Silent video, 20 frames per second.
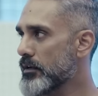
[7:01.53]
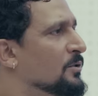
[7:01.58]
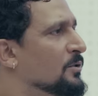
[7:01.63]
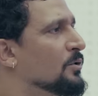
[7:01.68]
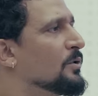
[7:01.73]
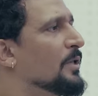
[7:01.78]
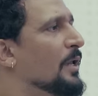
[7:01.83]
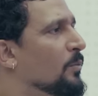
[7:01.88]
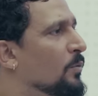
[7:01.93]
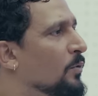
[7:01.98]

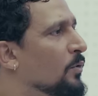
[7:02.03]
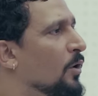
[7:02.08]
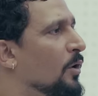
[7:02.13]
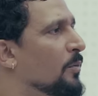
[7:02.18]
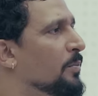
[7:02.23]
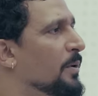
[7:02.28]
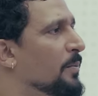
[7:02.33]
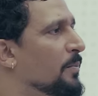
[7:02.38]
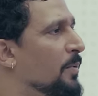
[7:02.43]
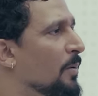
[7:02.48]
So that would
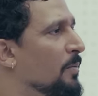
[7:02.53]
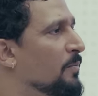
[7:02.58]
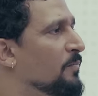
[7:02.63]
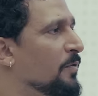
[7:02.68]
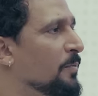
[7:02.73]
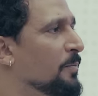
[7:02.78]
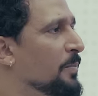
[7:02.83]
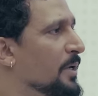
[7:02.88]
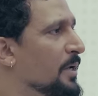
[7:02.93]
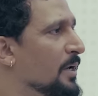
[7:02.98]
not be a problem
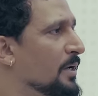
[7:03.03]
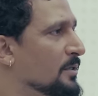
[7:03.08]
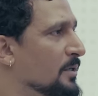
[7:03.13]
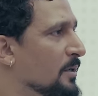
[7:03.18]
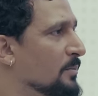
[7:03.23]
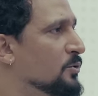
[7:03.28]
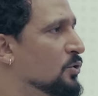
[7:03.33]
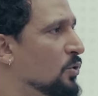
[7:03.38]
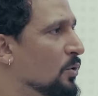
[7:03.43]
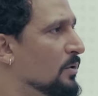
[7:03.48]
for me as
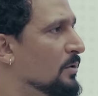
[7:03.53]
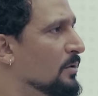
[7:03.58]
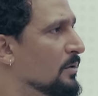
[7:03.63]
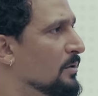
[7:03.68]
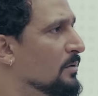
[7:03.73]
I'm short. Yeah.